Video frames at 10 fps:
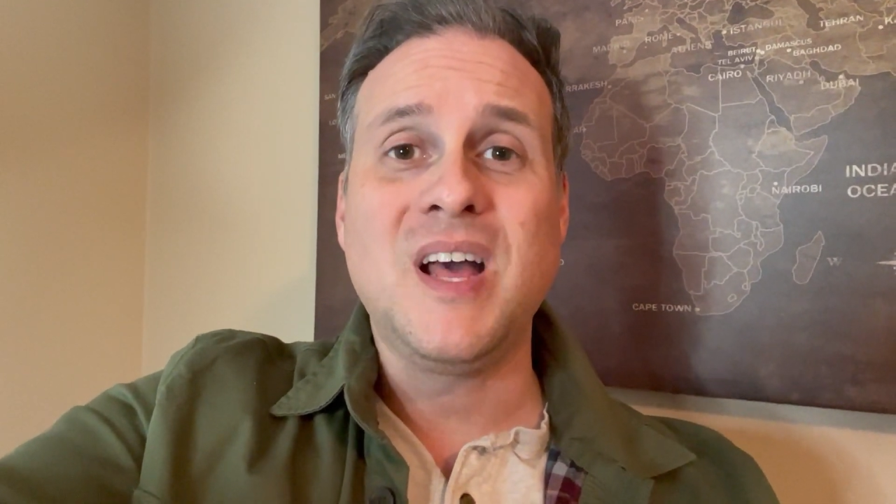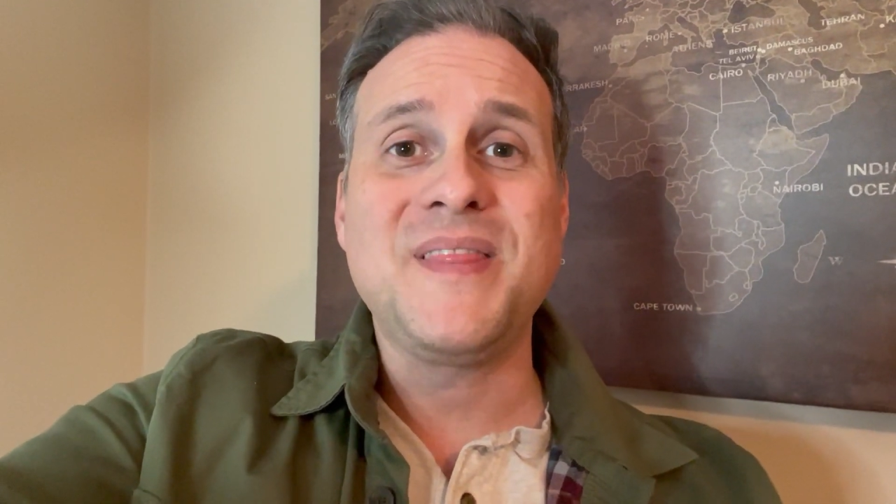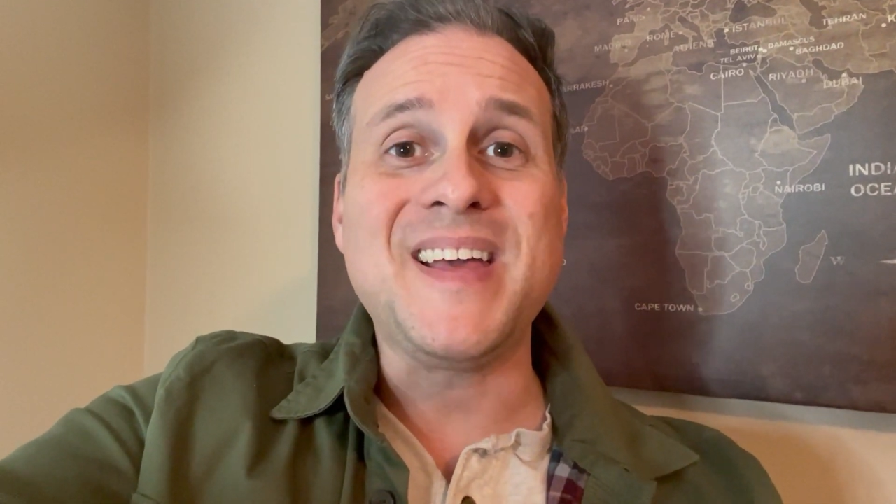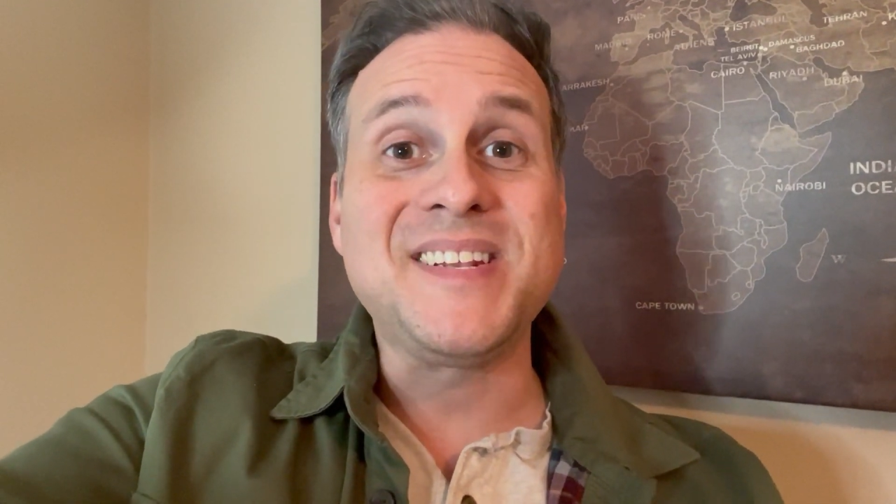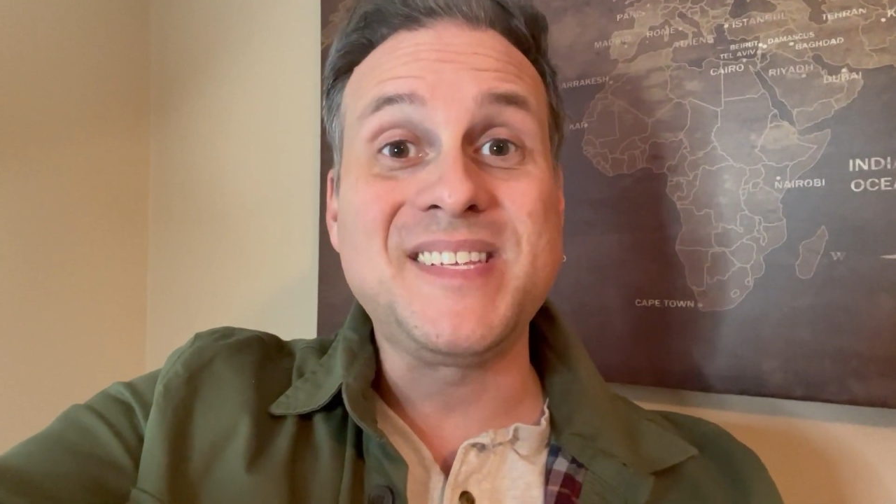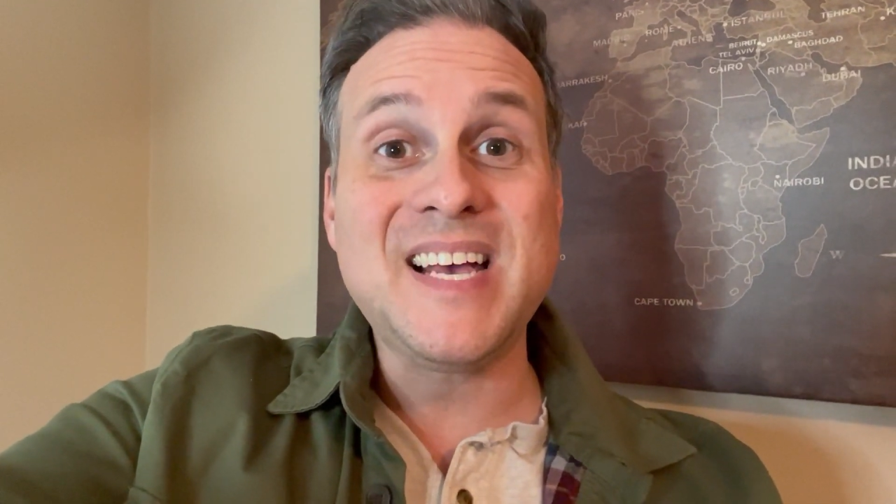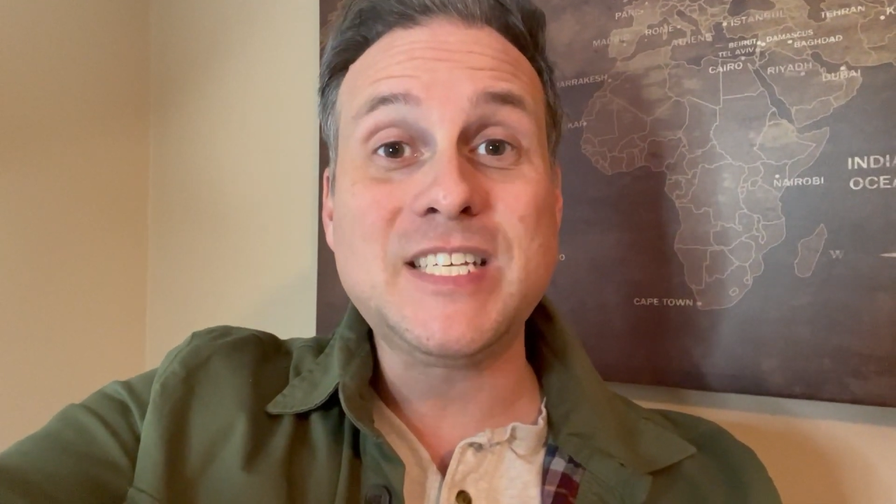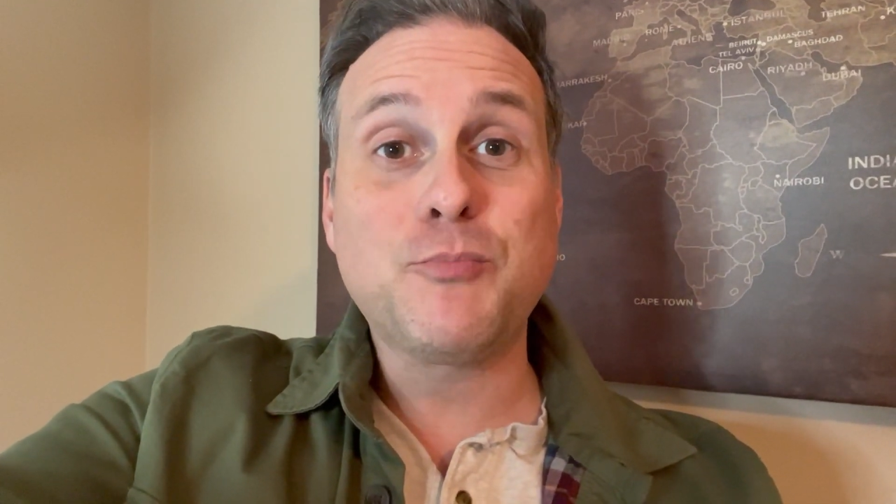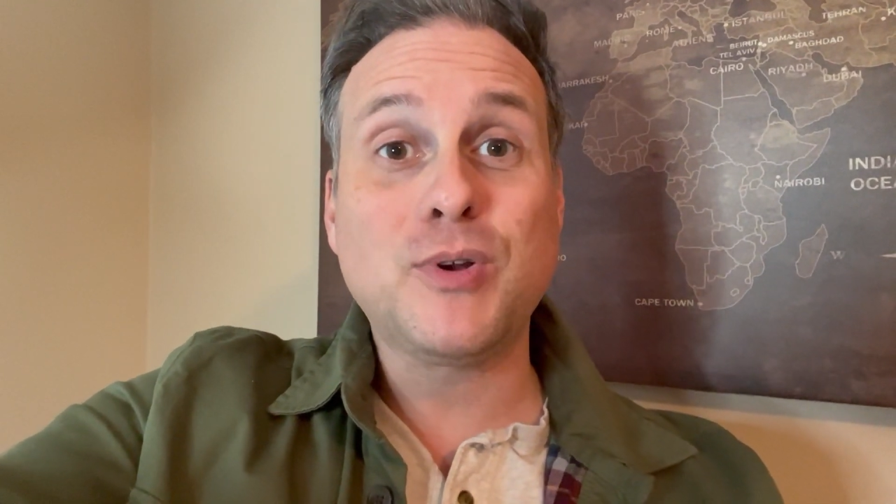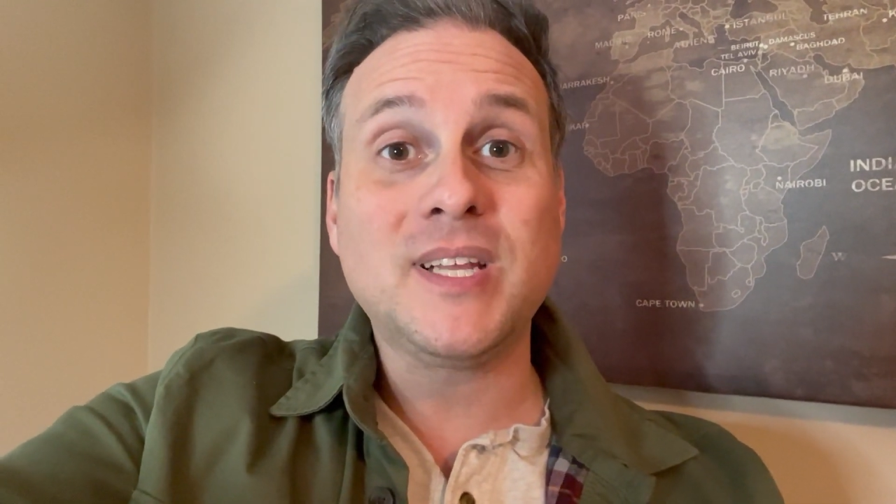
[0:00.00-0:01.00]
that
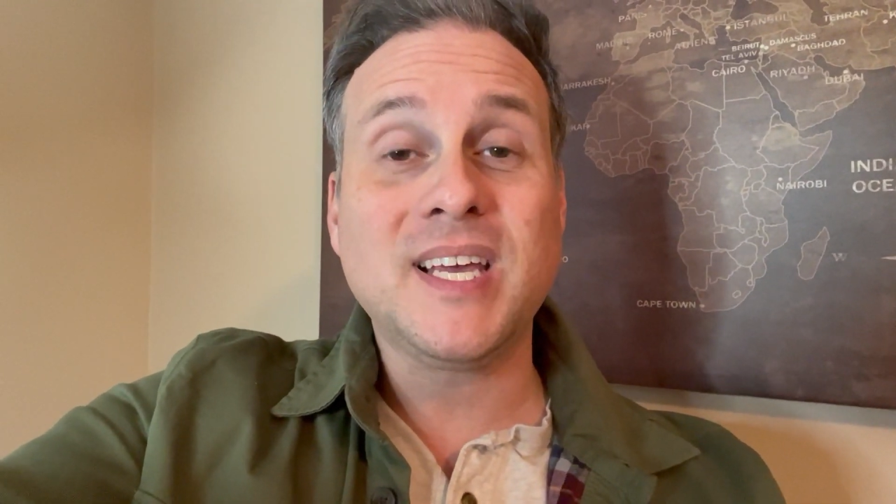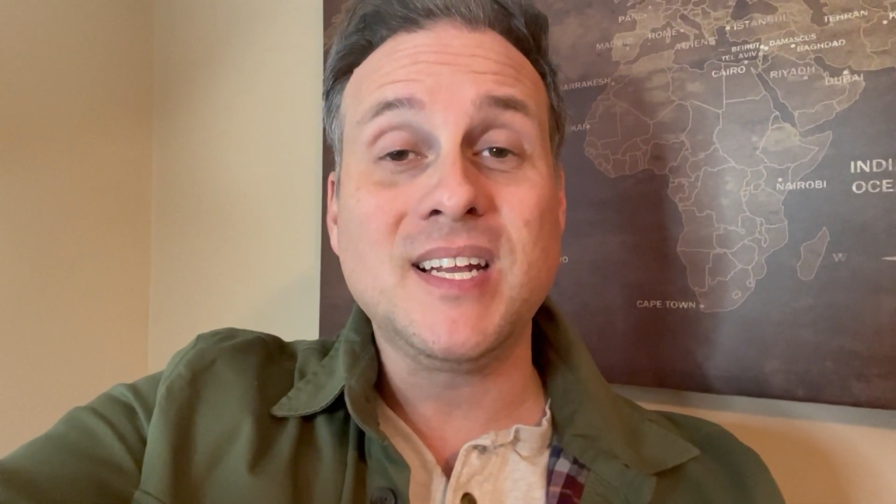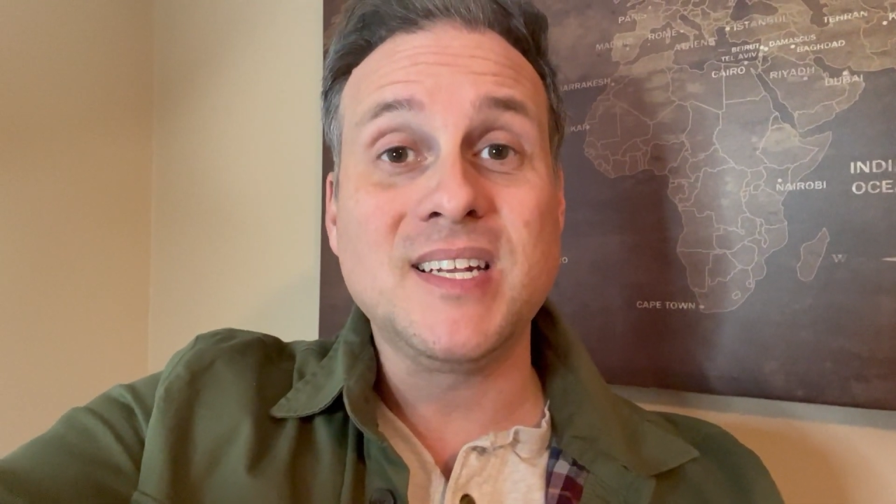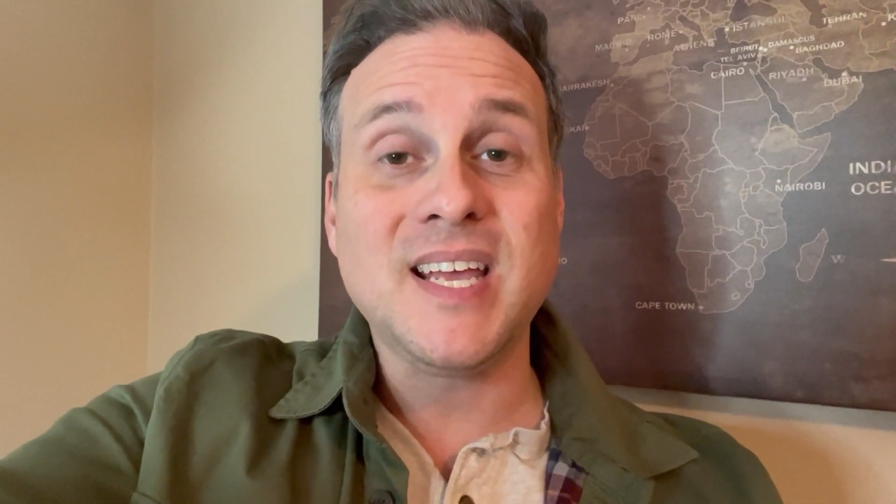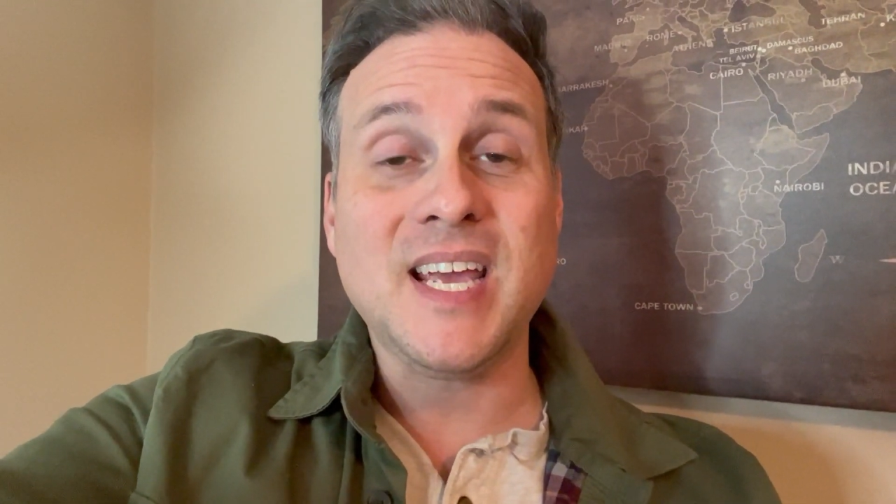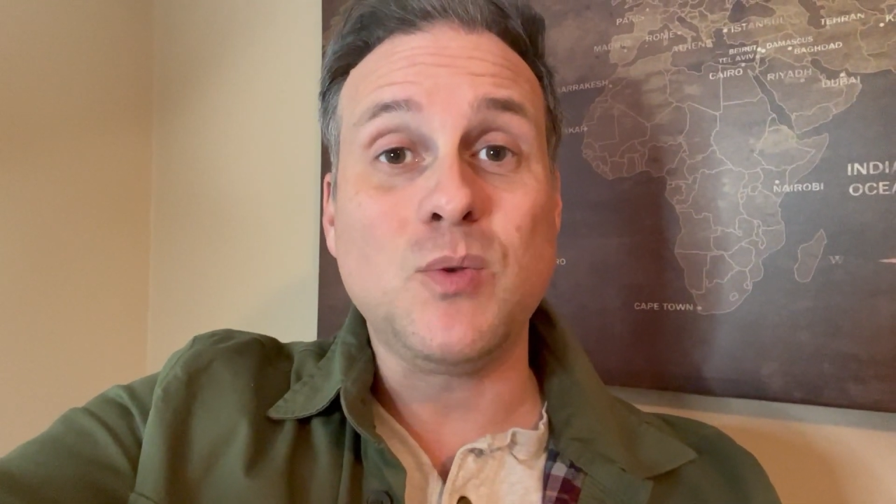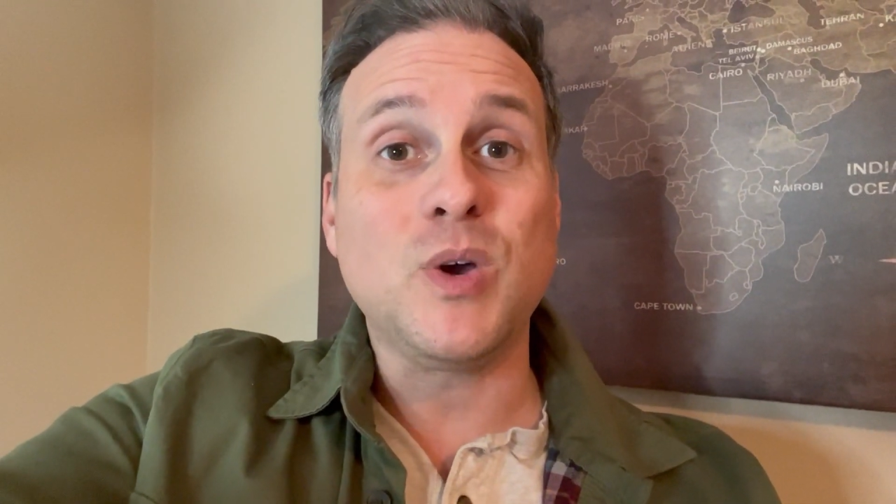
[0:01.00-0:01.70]
desperately need